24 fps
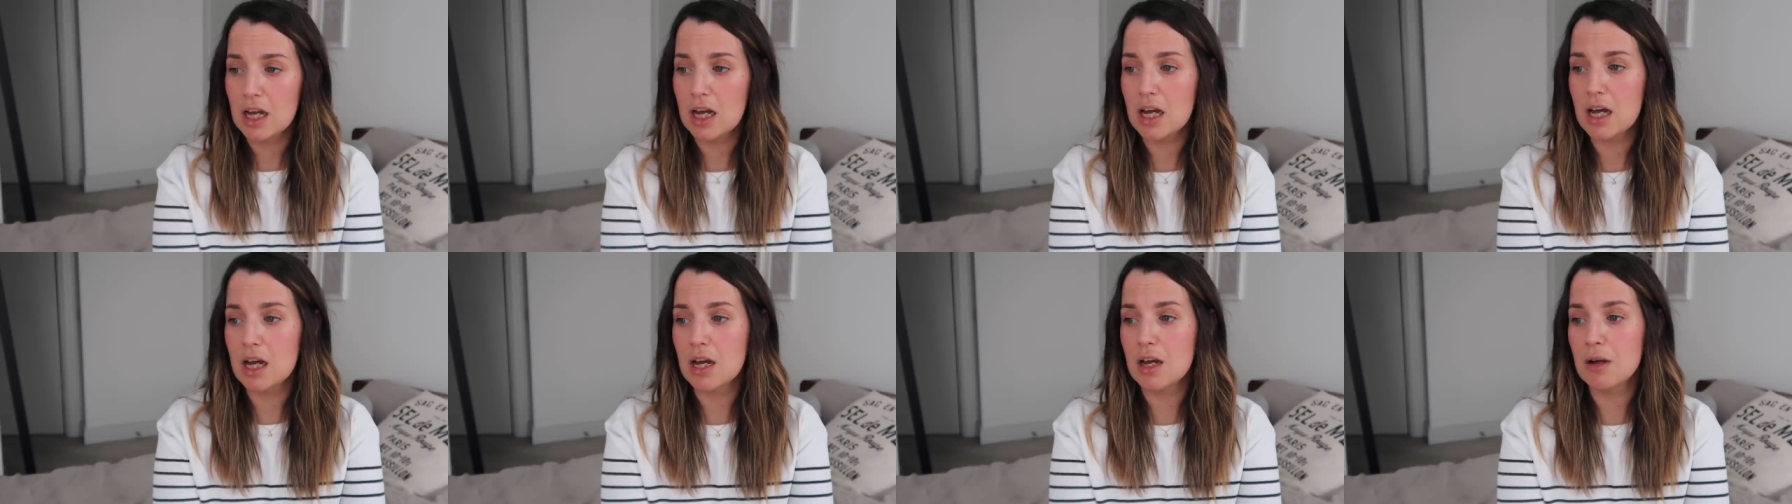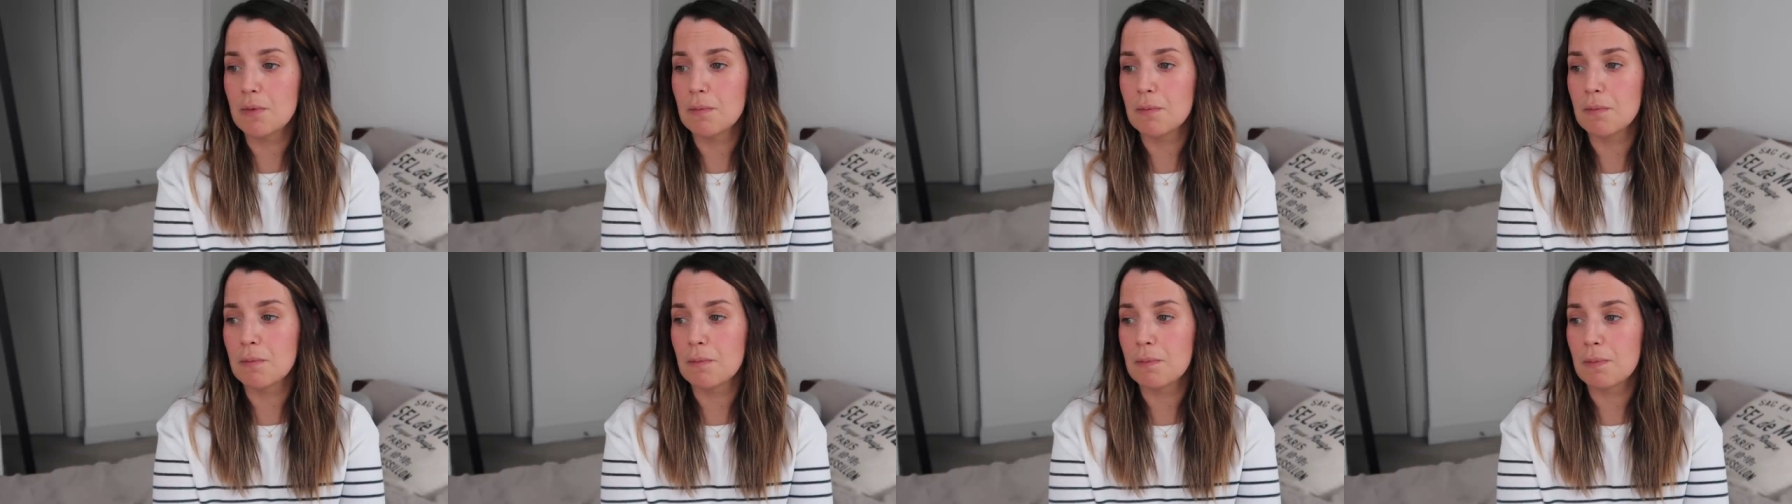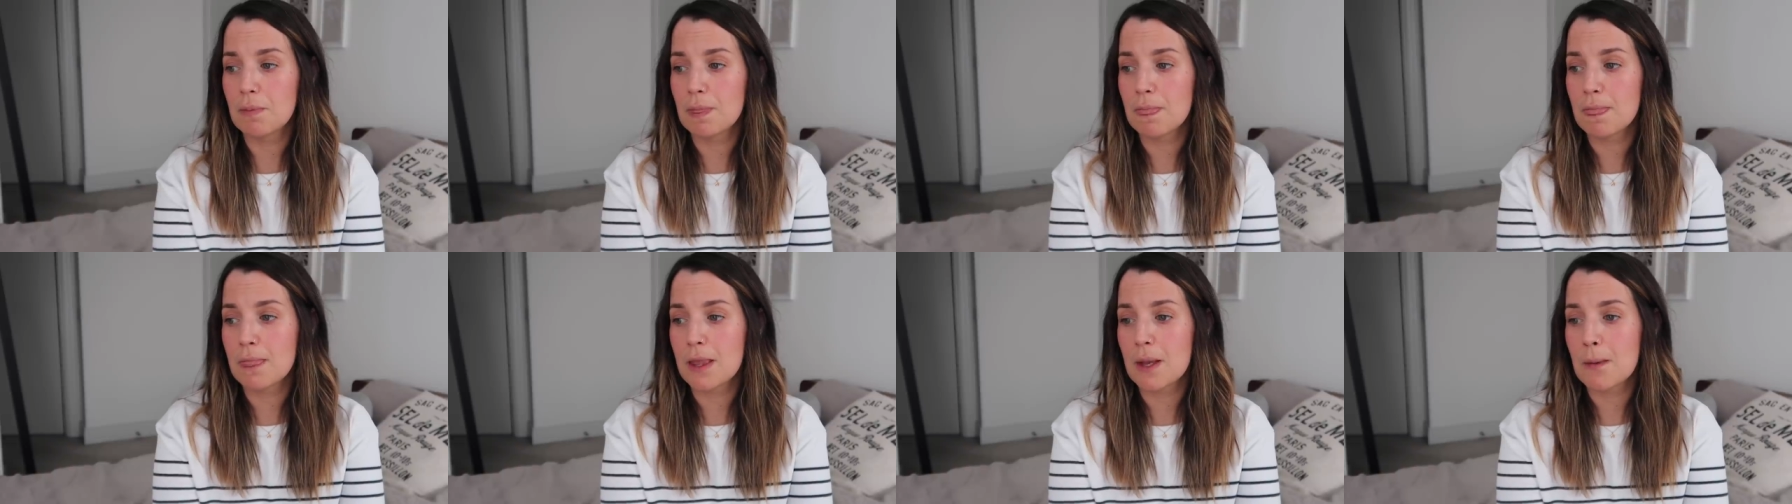
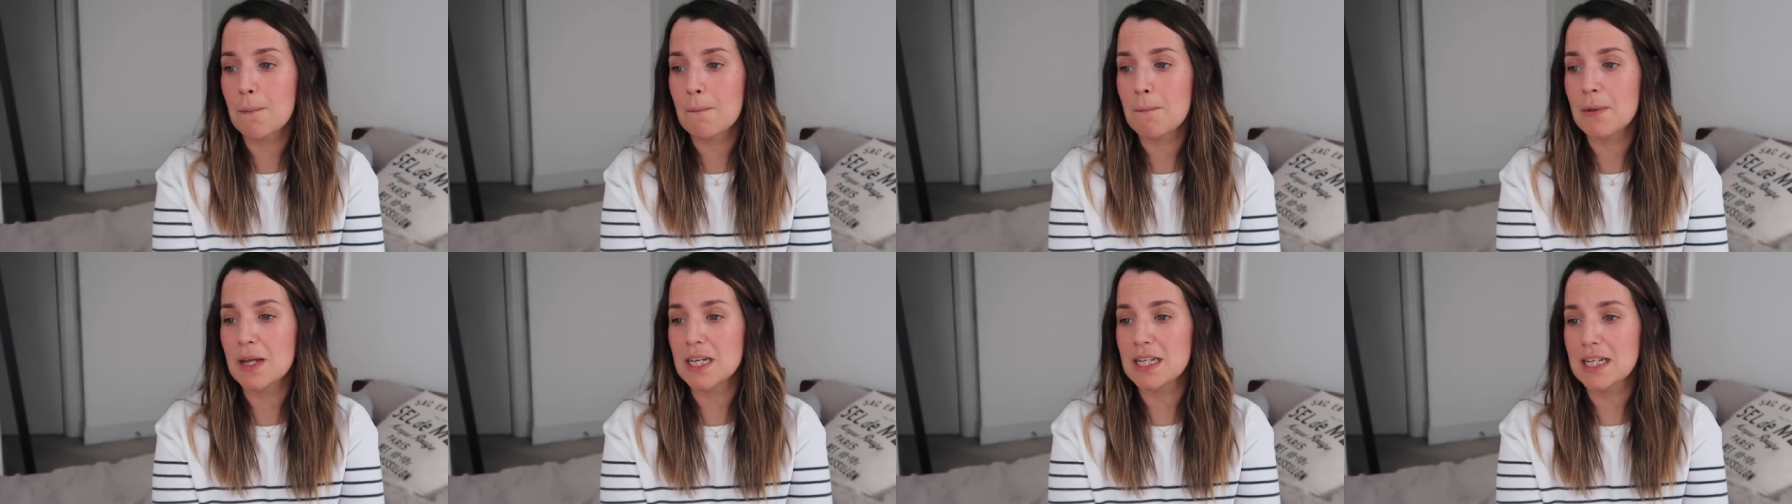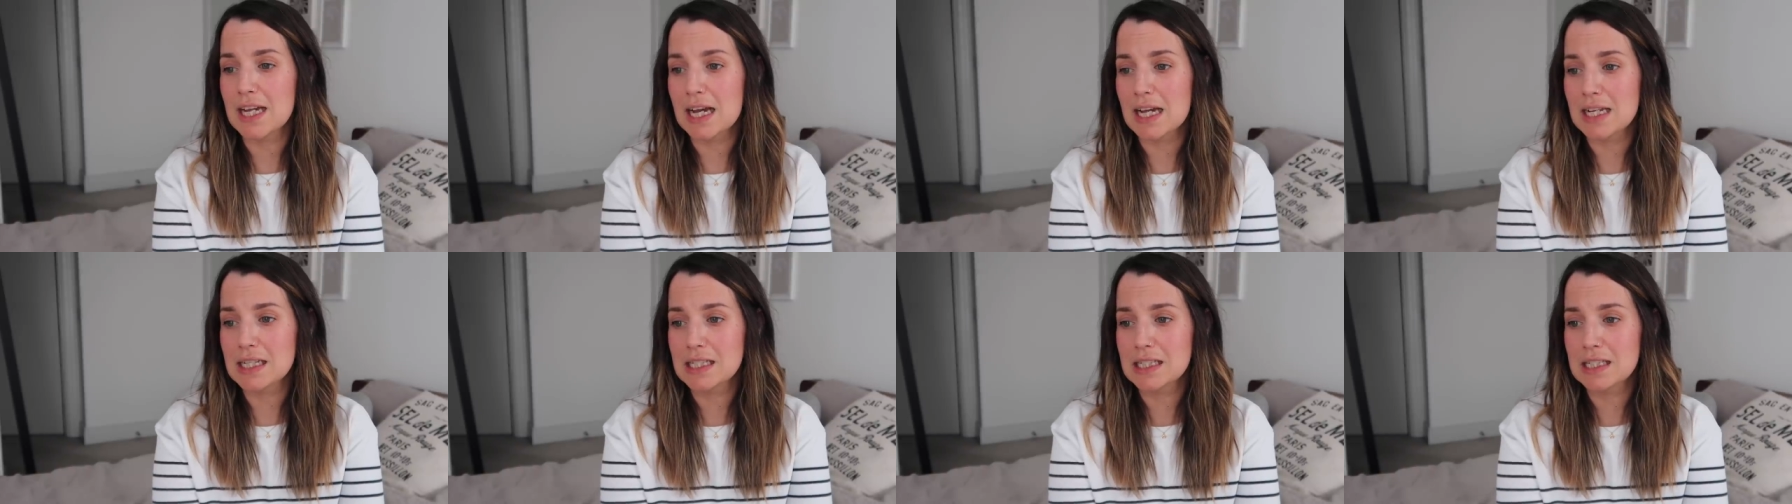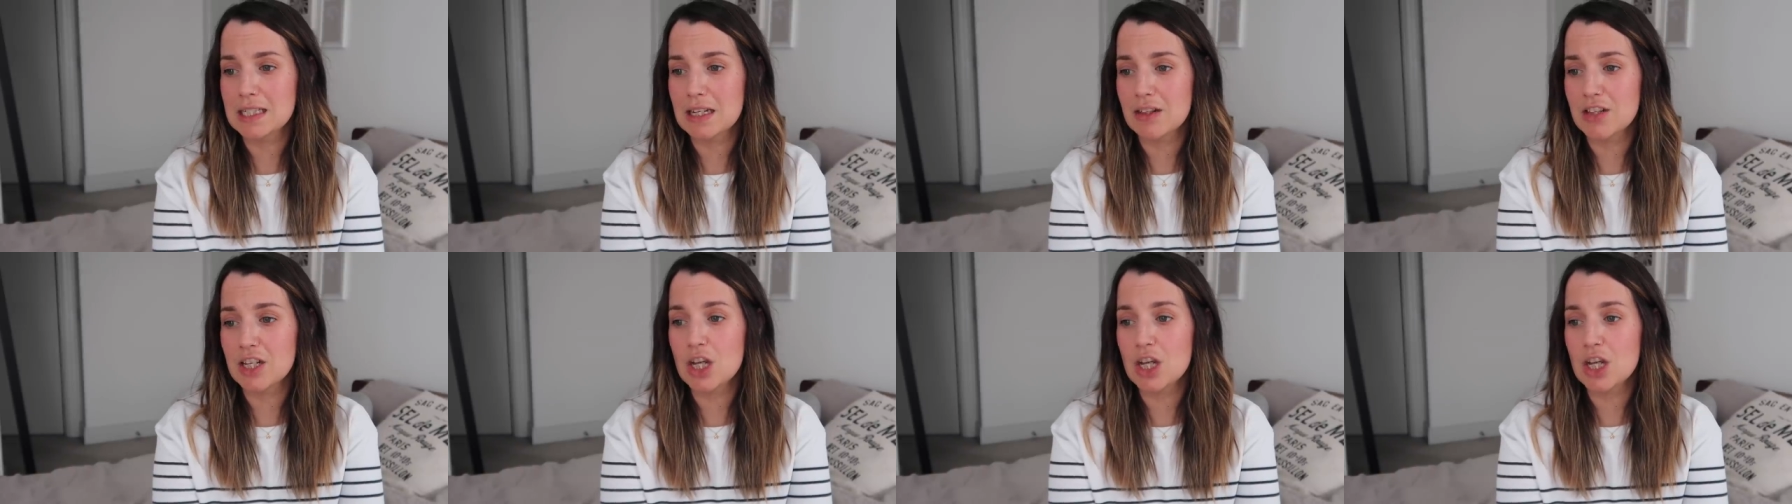But yes,